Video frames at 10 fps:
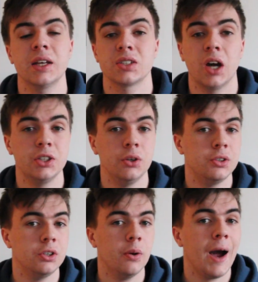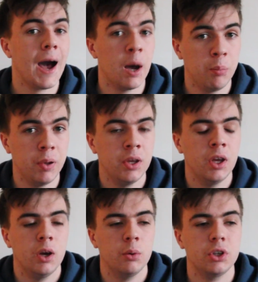There's an iTunes U app
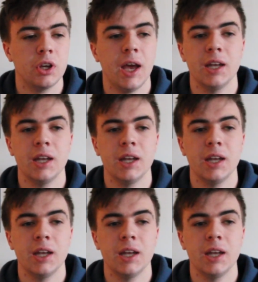which